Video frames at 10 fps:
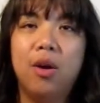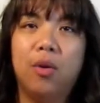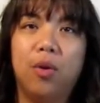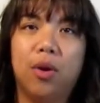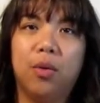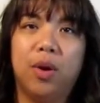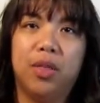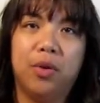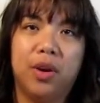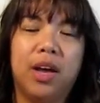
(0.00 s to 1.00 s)
or
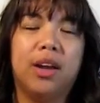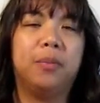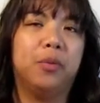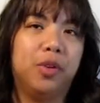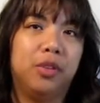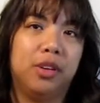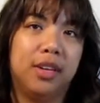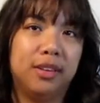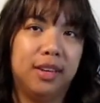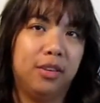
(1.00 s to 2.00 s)
whether or not I'm going to
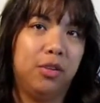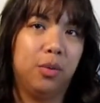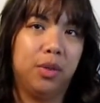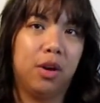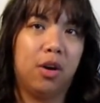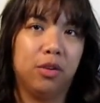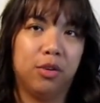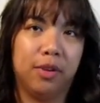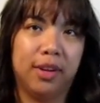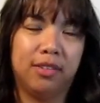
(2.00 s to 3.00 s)
continue with the
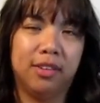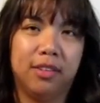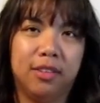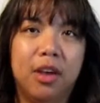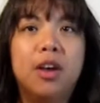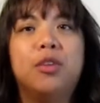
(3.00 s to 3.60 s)
alterations.